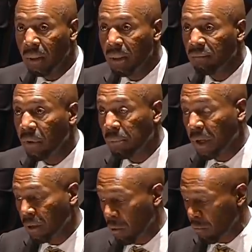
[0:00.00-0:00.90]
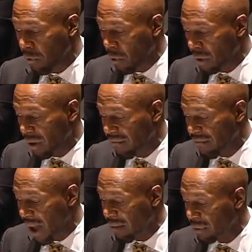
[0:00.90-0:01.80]
than from the
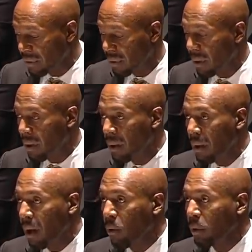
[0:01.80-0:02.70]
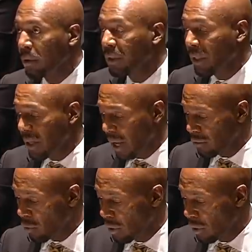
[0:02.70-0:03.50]
coronavirus. According to the National